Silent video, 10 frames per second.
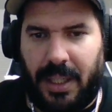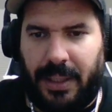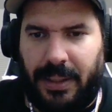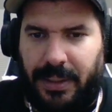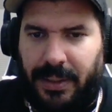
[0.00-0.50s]

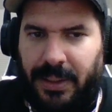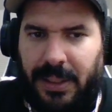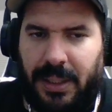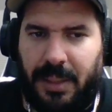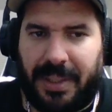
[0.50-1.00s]

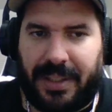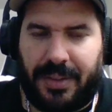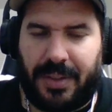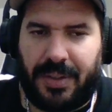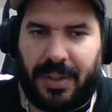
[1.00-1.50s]
But
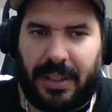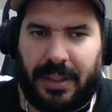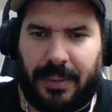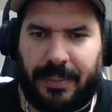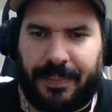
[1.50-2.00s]
this is,
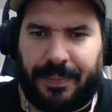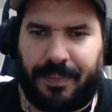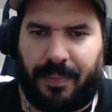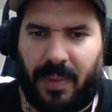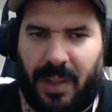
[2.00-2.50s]

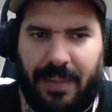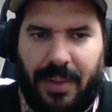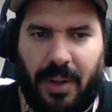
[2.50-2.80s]
even